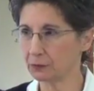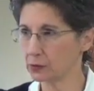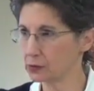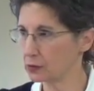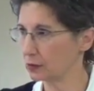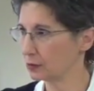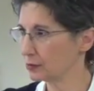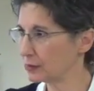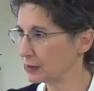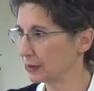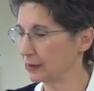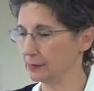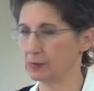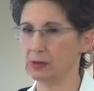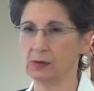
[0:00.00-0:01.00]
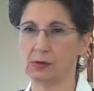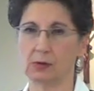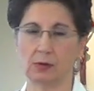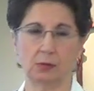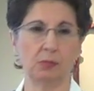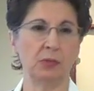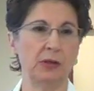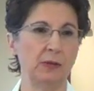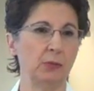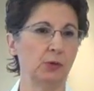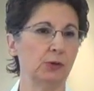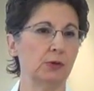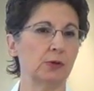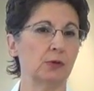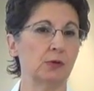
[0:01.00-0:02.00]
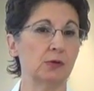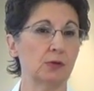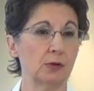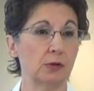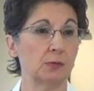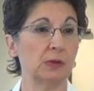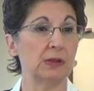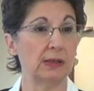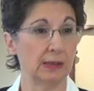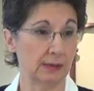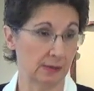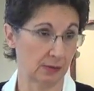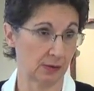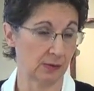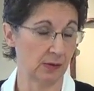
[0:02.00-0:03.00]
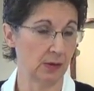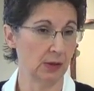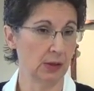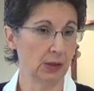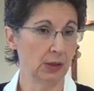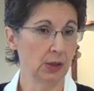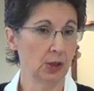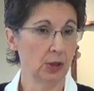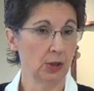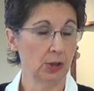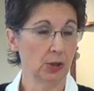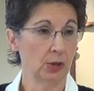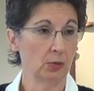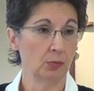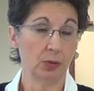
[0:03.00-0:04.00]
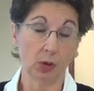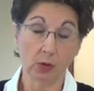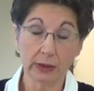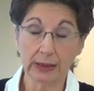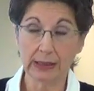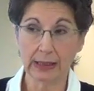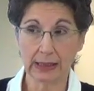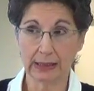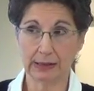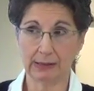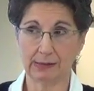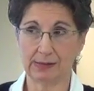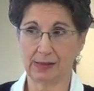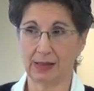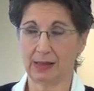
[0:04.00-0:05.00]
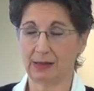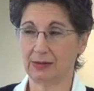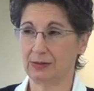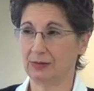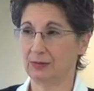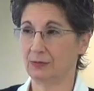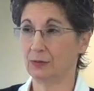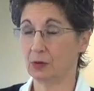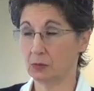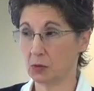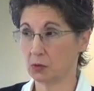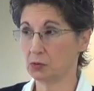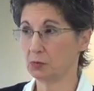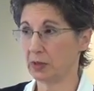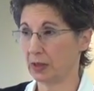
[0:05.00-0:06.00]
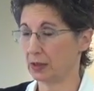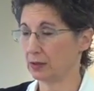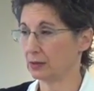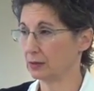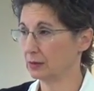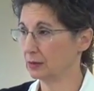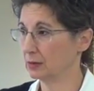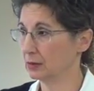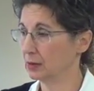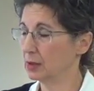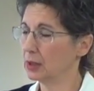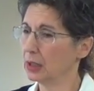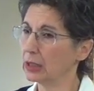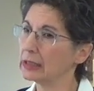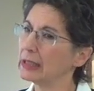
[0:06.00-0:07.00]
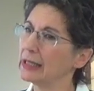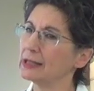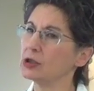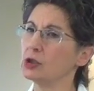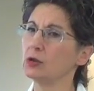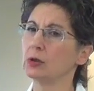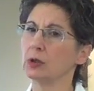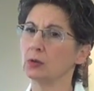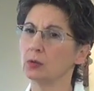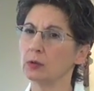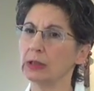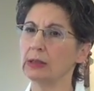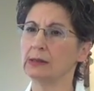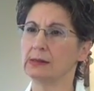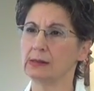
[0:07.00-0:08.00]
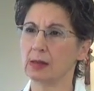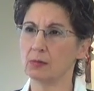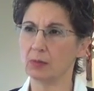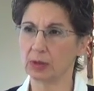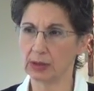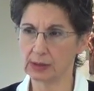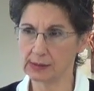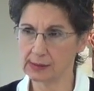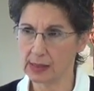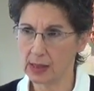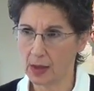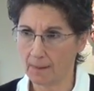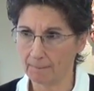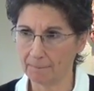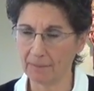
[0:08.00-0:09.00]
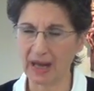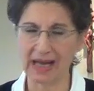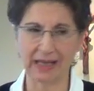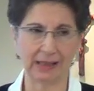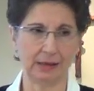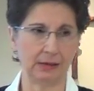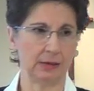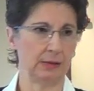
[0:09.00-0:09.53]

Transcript: for certain times and certain people and certain circumstances, but only God does that for the most part. Unless you can read somebody's mind,